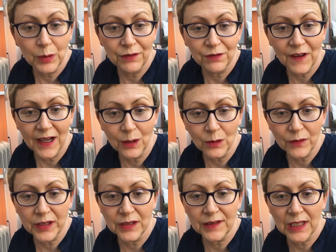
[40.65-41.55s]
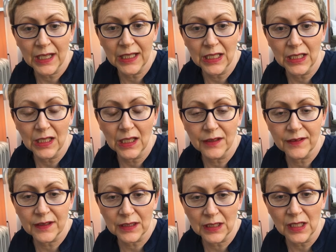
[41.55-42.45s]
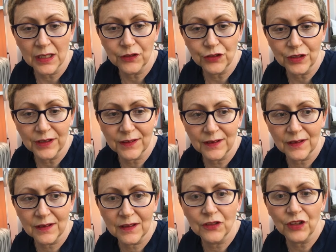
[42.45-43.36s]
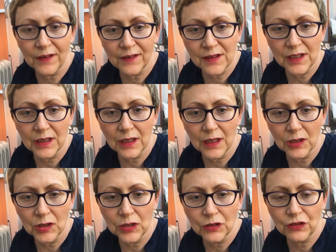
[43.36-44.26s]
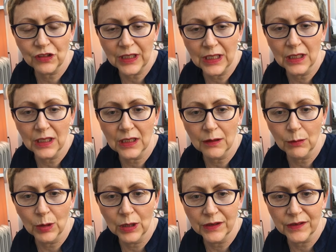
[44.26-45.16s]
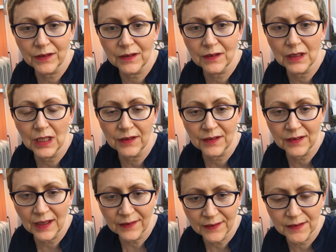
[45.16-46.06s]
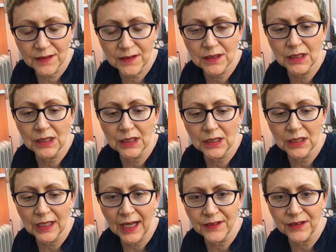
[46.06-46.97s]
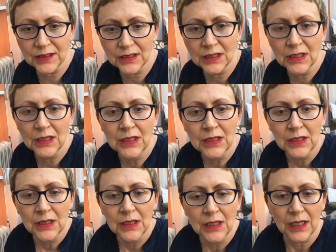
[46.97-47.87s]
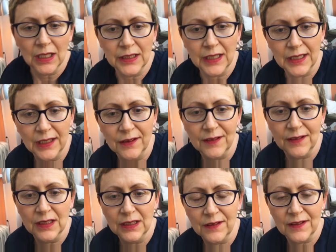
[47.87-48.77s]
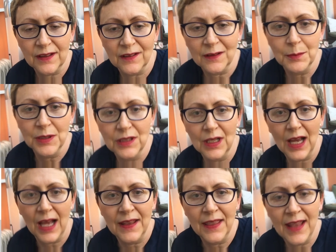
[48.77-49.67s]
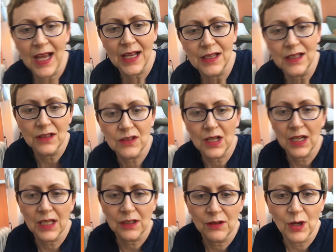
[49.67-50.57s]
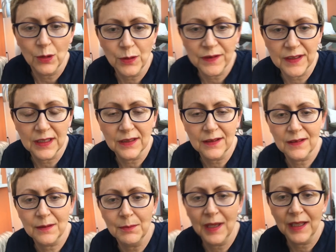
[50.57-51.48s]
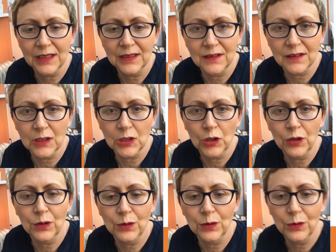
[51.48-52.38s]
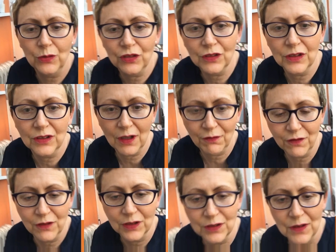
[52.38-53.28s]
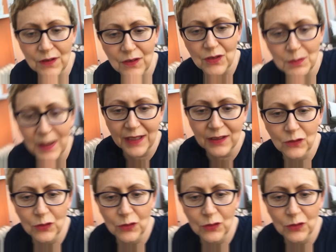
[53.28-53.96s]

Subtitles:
We felt that a psychiatrist suggested that she was assessed, had an ASC assessment, and that diagnosis made a huge difference to my